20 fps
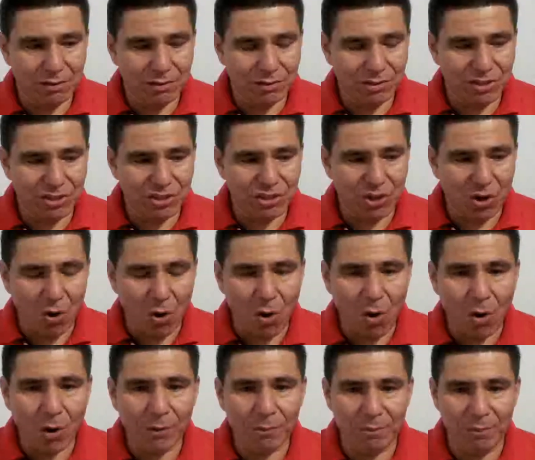this
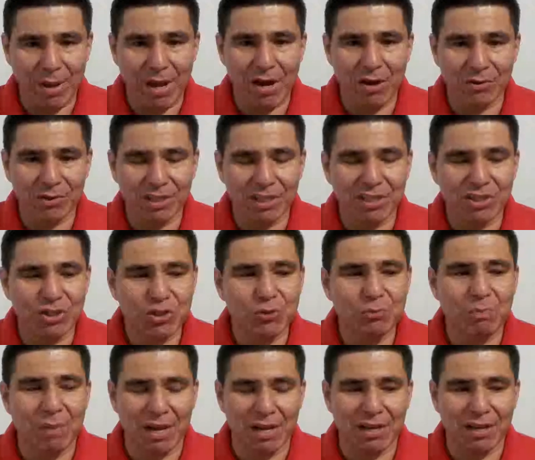heart pounding into
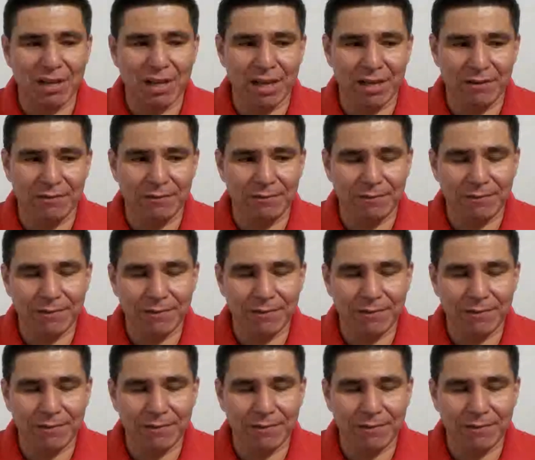my life.